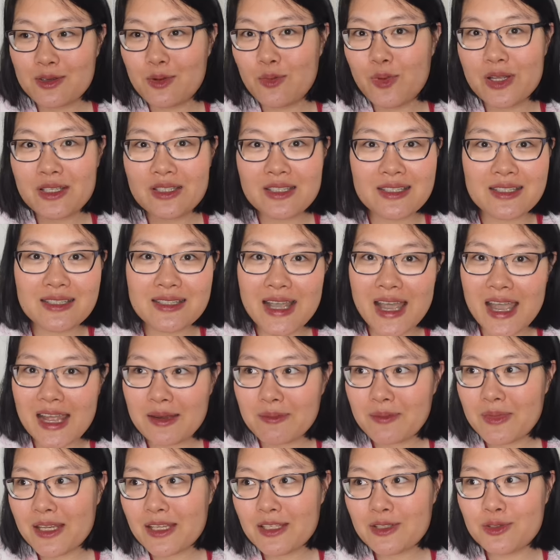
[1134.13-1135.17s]
So when she sent
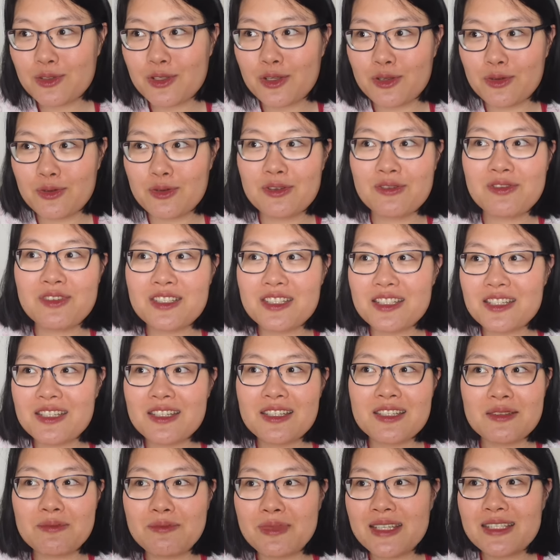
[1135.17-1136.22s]
me to the university
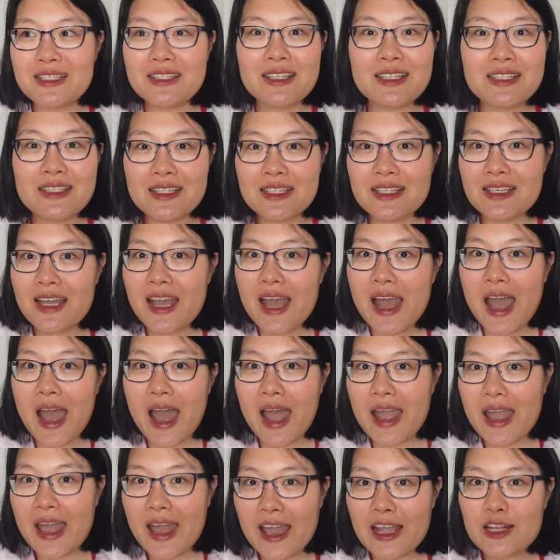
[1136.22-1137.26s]
in a big city,
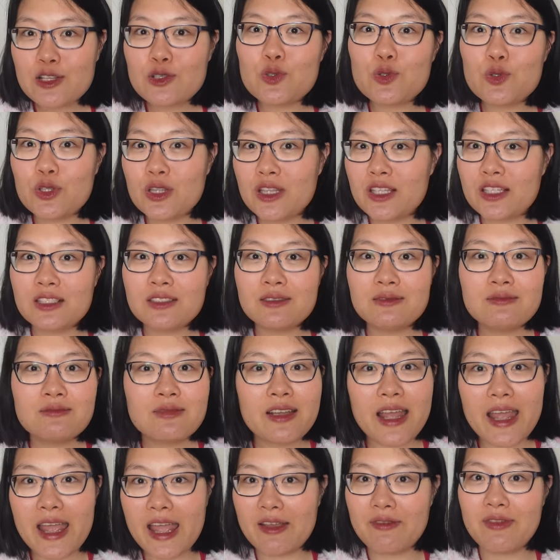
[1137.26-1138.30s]
I had to learn
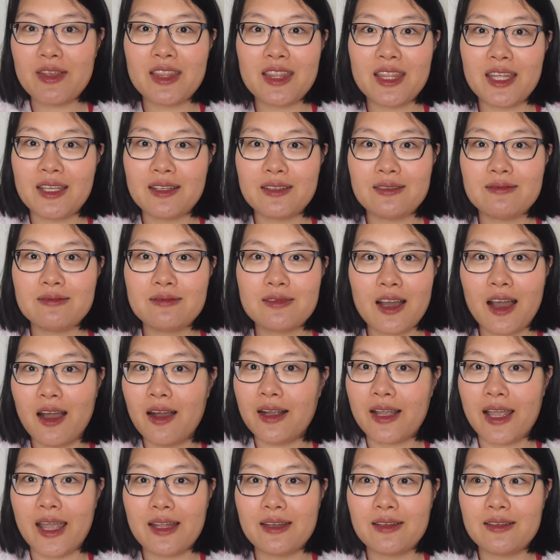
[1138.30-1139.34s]
everything
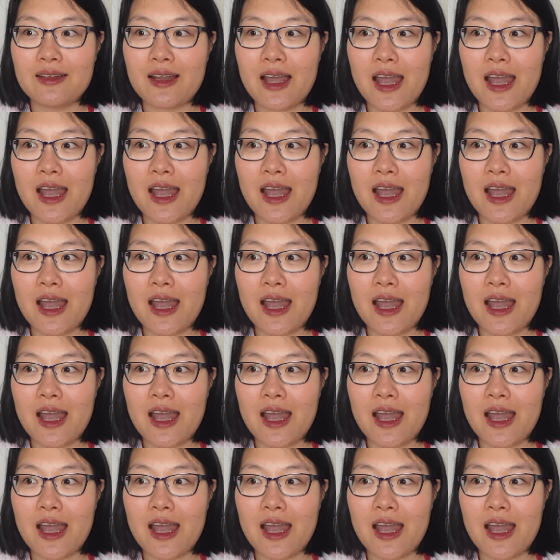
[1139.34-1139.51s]
again.